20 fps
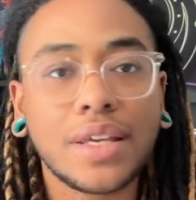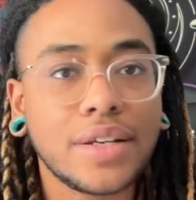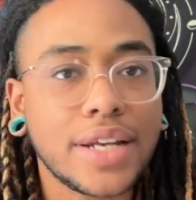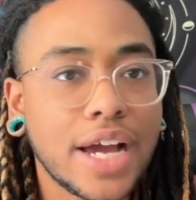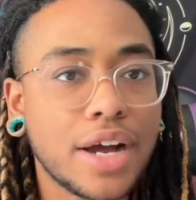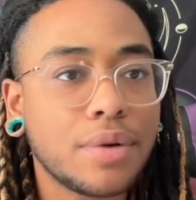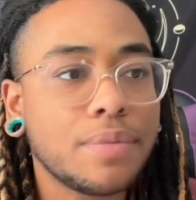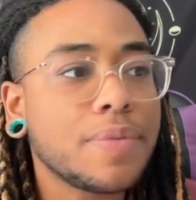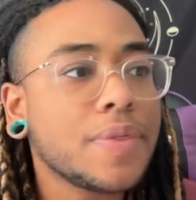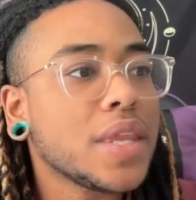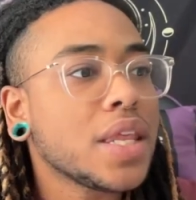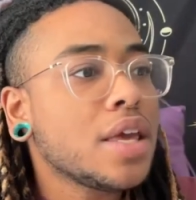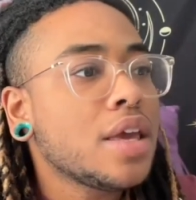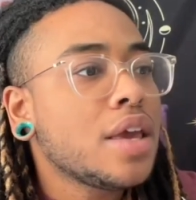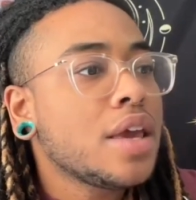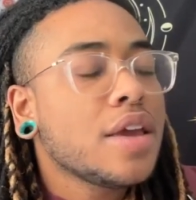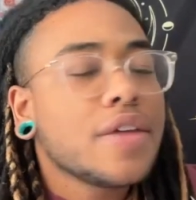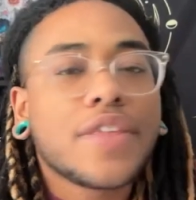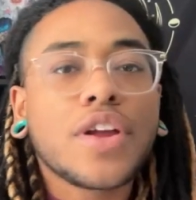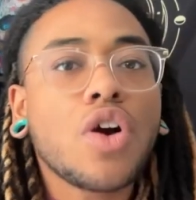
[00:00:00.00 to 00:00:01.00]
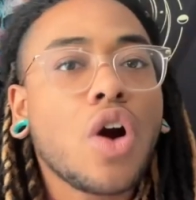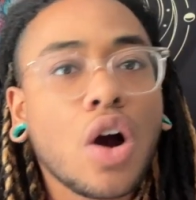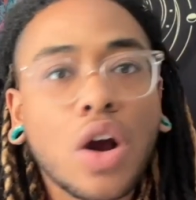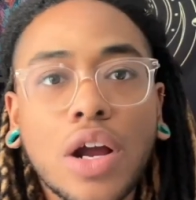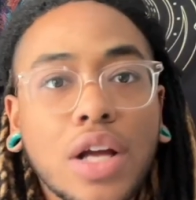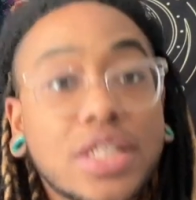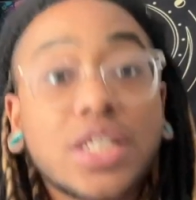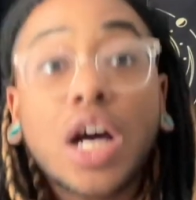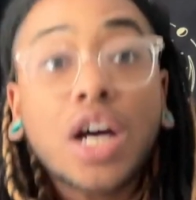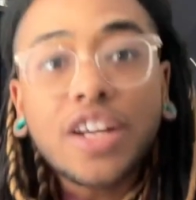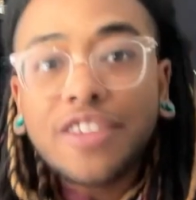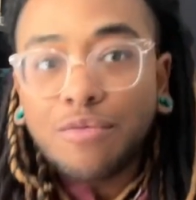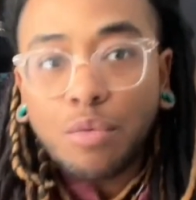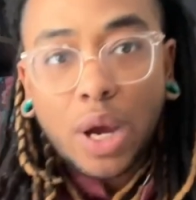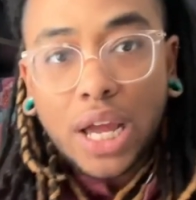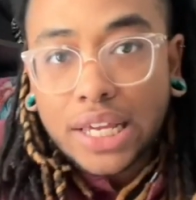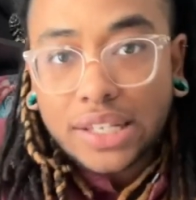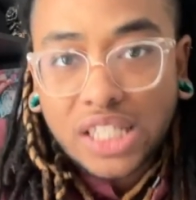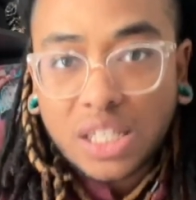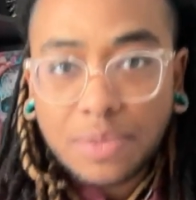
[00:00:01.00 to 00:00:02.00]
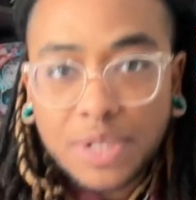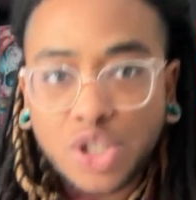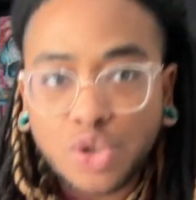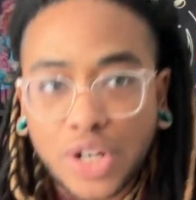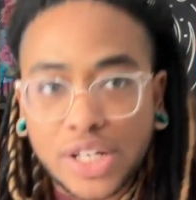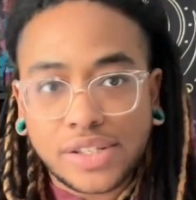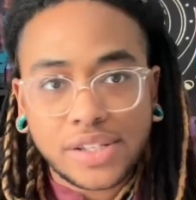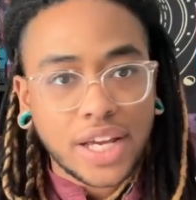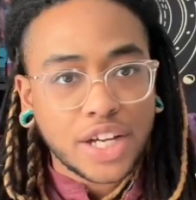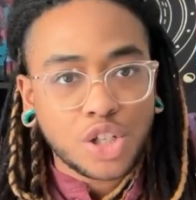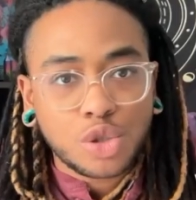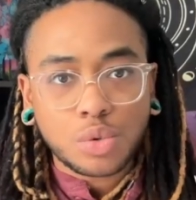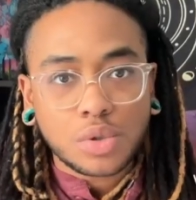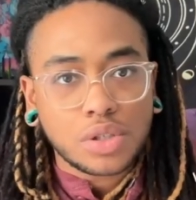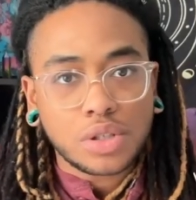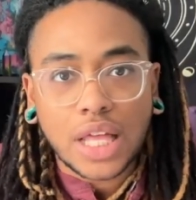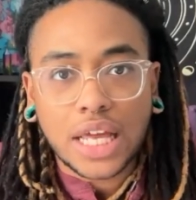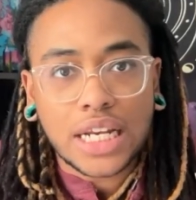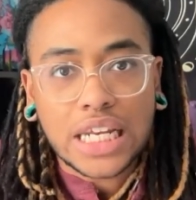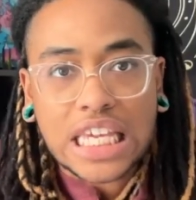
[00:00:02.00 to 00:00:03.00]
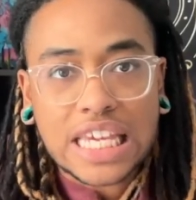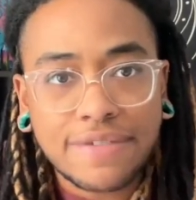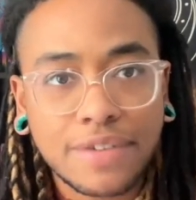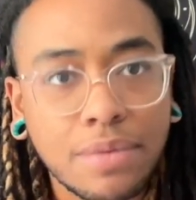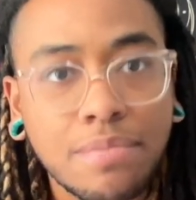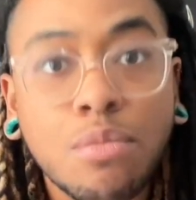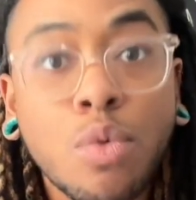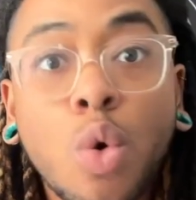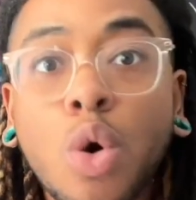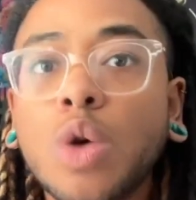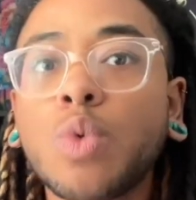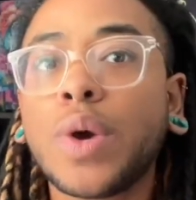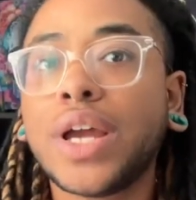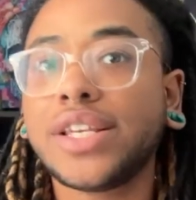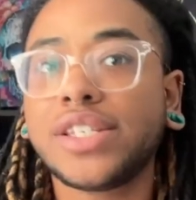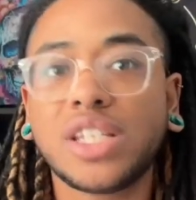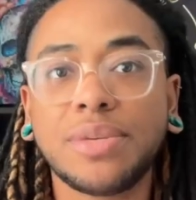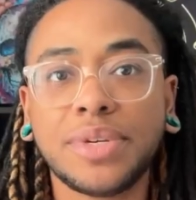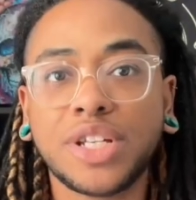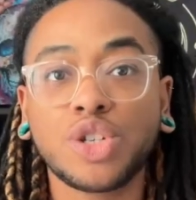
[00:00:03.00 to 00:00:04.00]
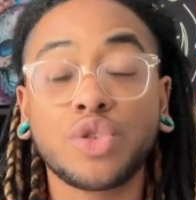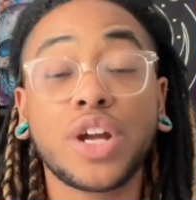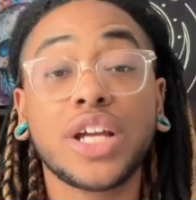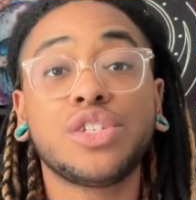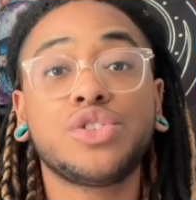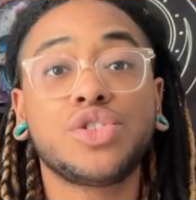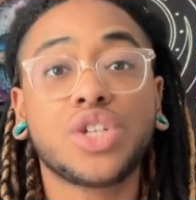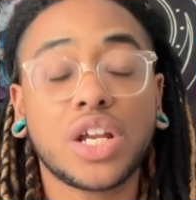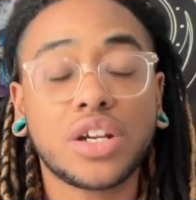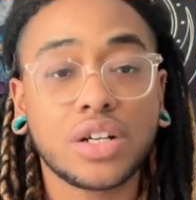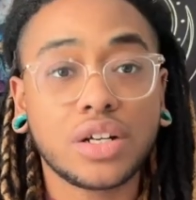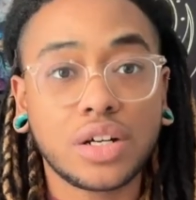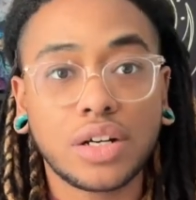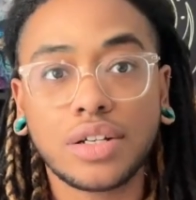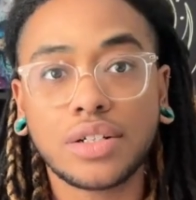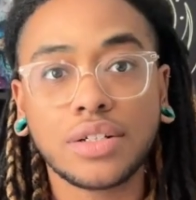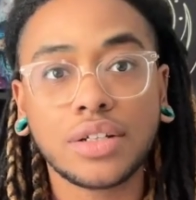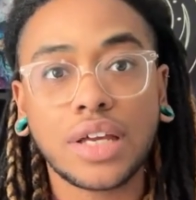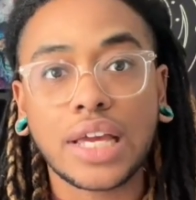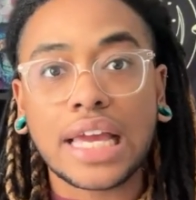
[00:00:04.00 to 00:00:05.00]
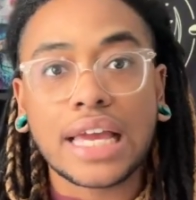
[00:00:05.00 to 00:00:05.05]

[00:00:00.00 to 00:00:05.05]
Now, there are a ton of ways to be transsexual and even more ways to be transgender.